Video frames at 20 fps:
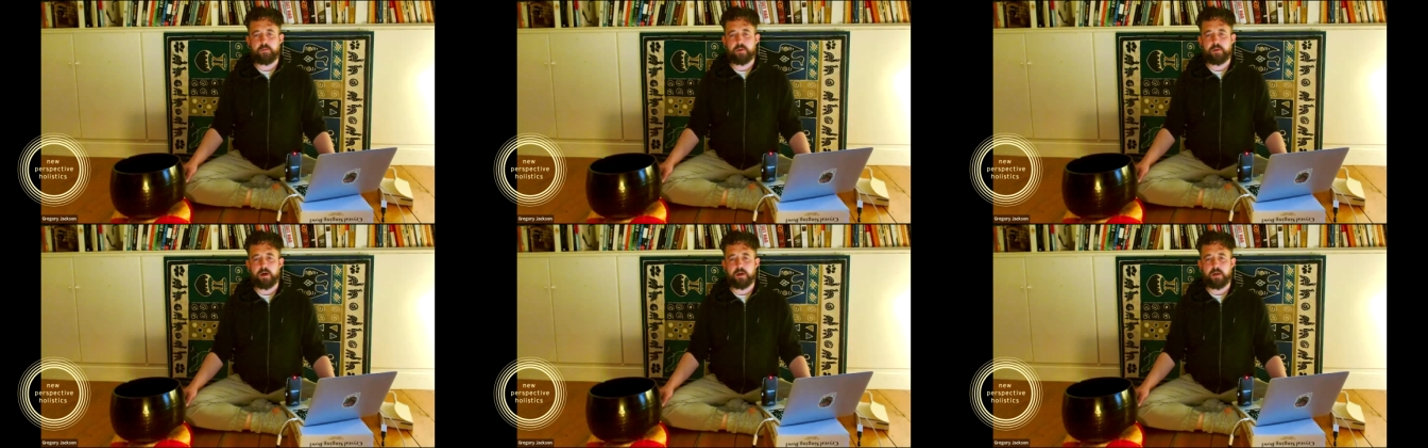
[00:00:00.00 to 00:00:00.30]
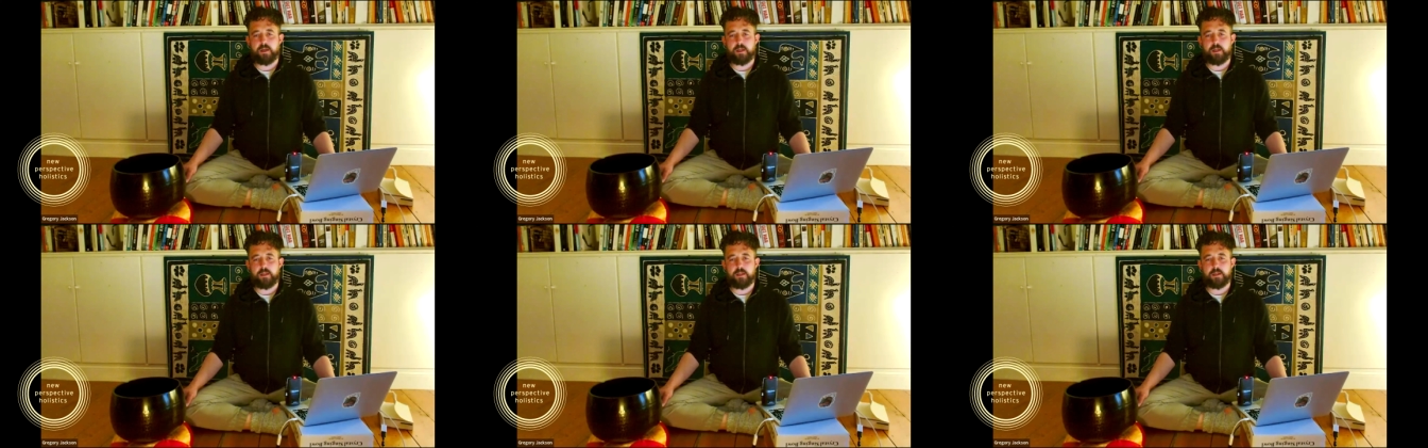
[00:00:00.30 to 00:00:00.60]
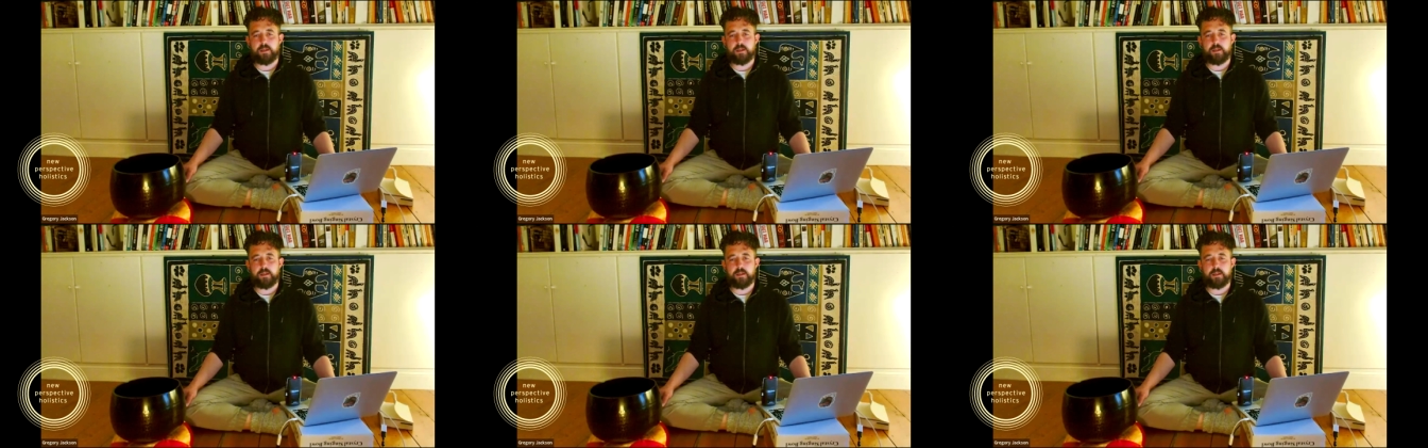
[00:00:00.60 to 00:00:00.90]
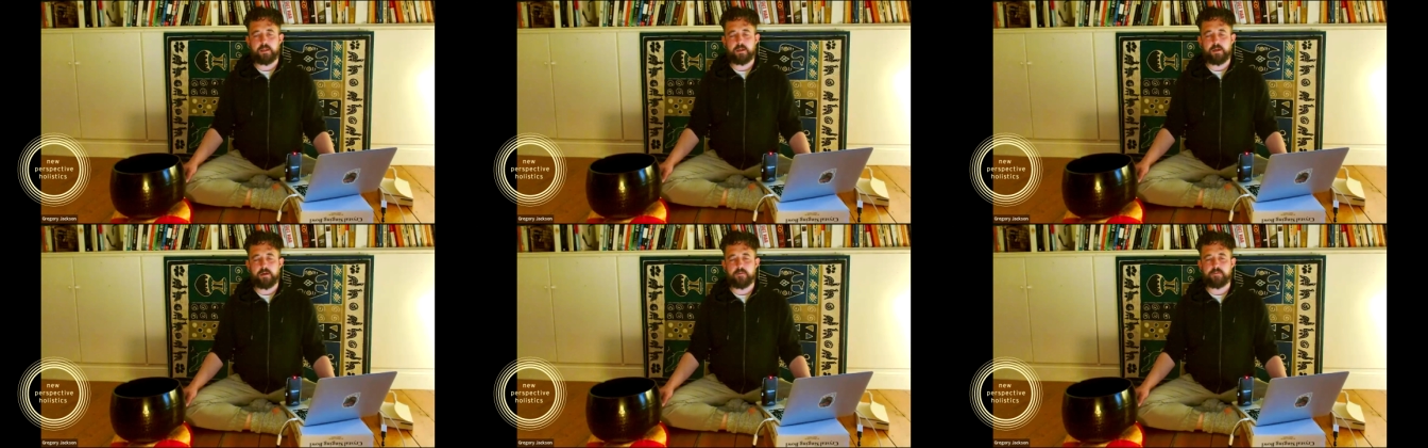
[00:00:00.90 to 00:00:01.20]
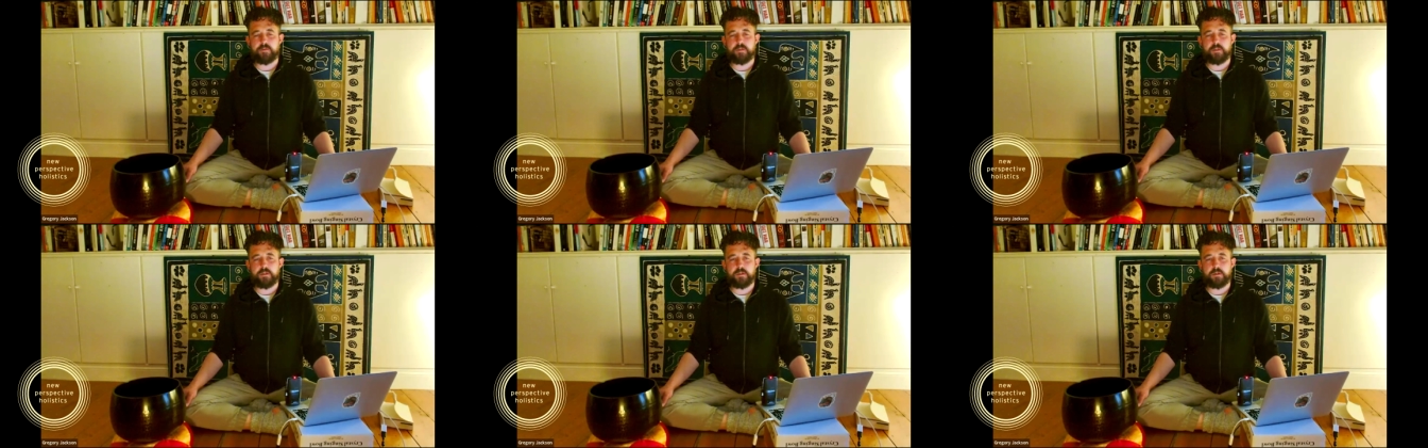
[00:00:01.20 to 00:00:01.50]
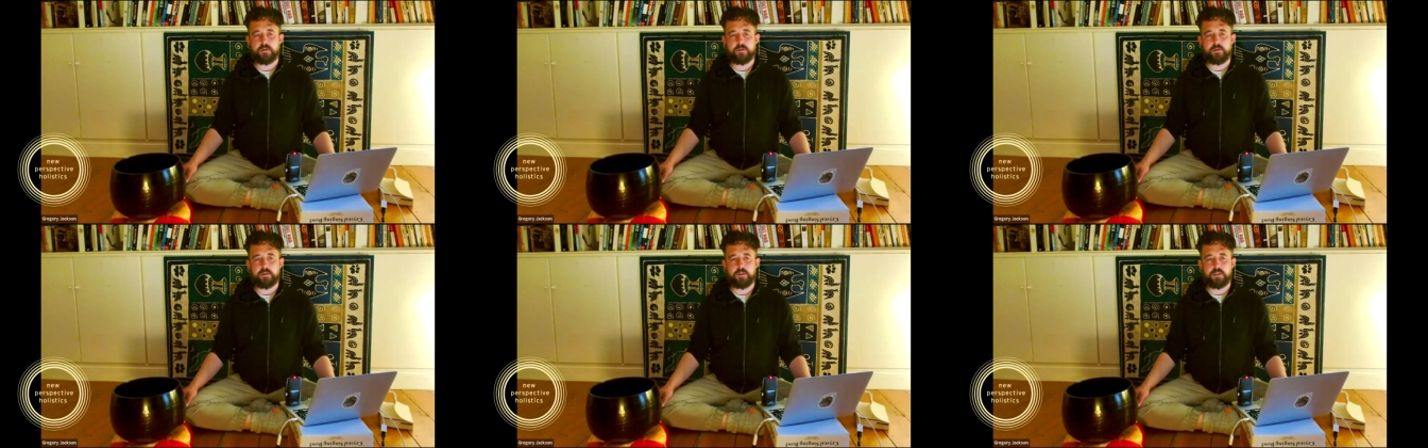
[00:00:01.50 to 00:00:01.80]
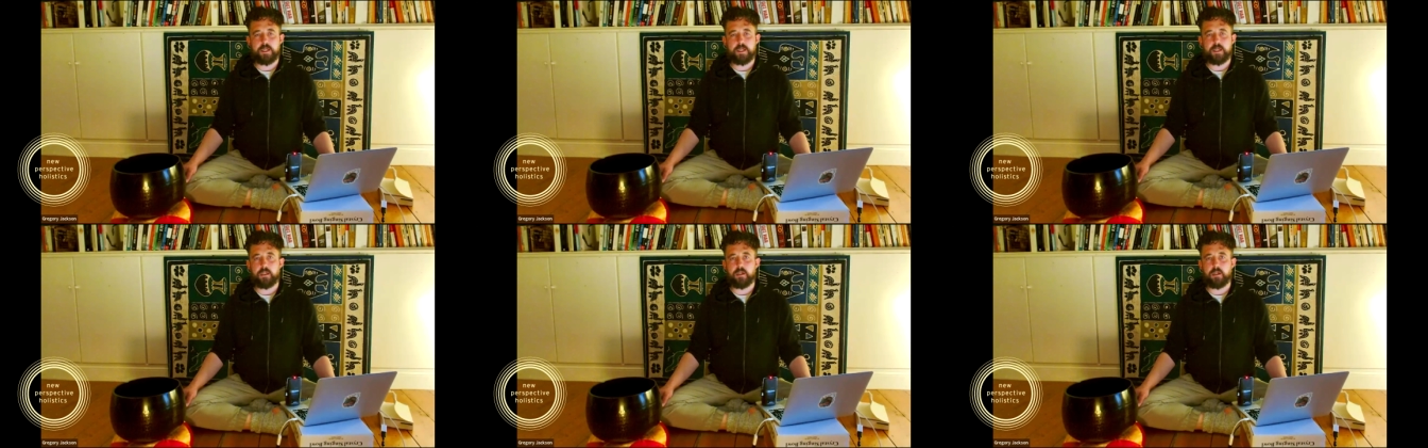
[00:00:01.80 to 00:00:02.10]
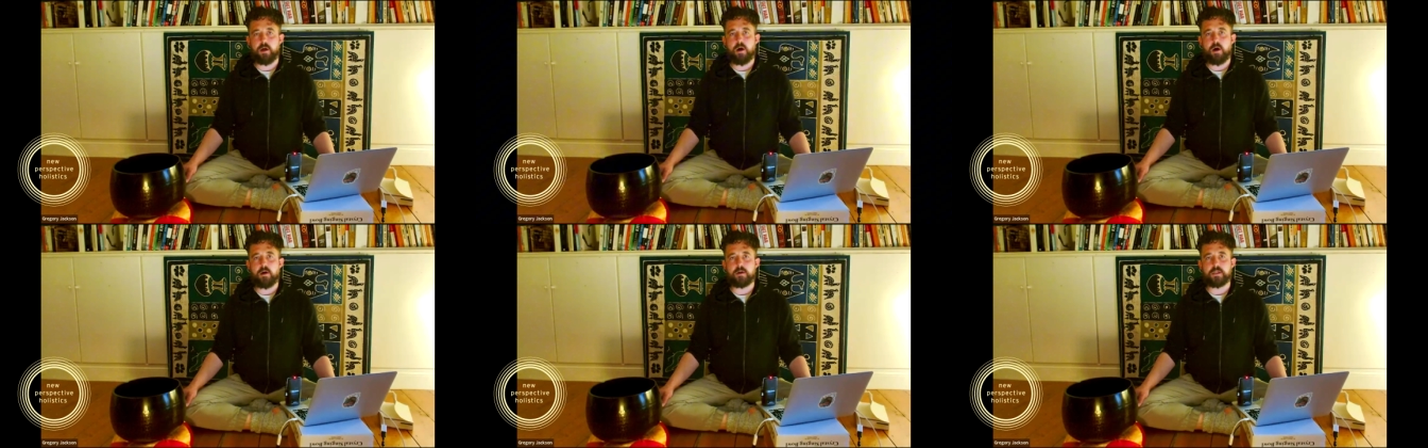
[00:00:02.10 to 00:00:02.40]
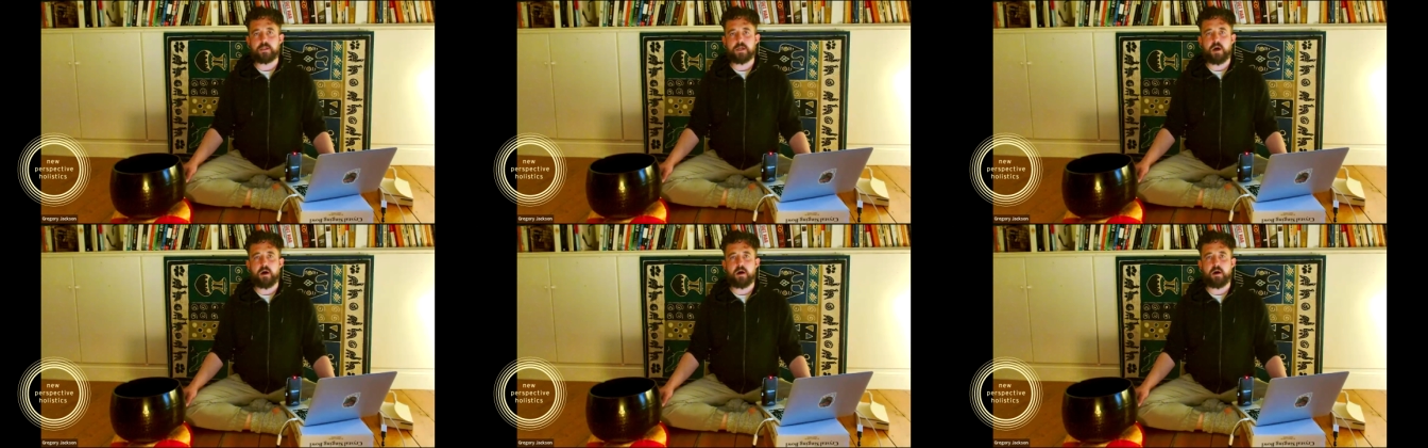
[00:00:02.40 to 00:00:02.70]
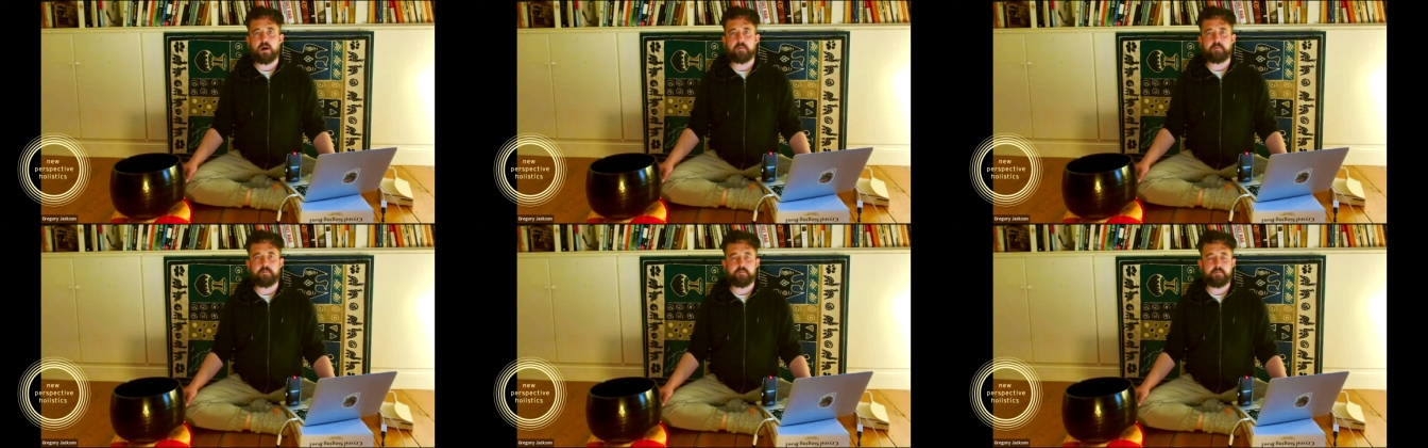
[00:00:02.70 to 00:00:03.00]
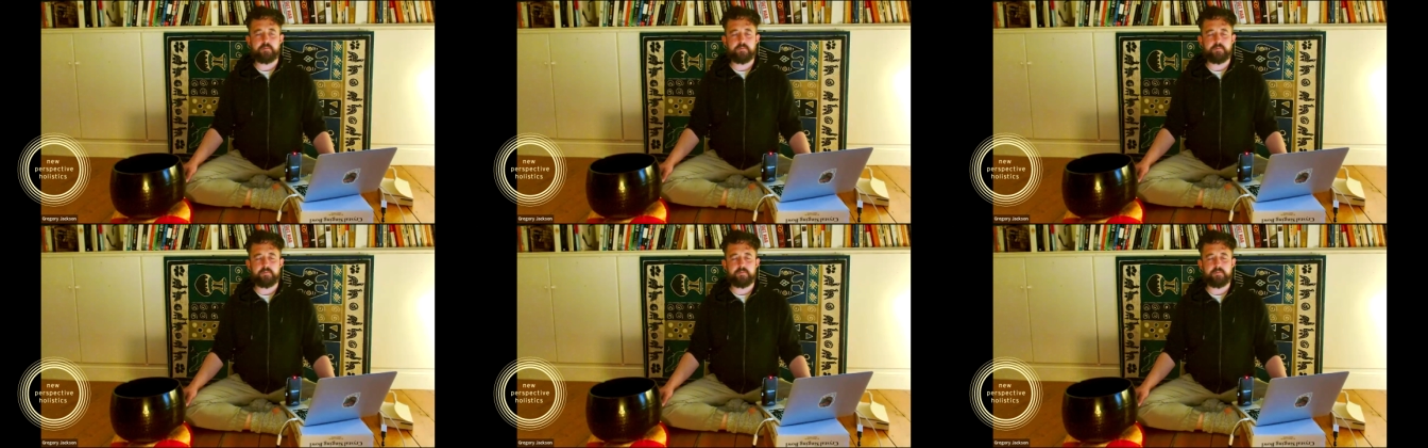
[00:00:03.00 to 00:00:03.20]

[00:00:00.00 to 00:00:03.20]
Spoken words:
body that it can often take a long time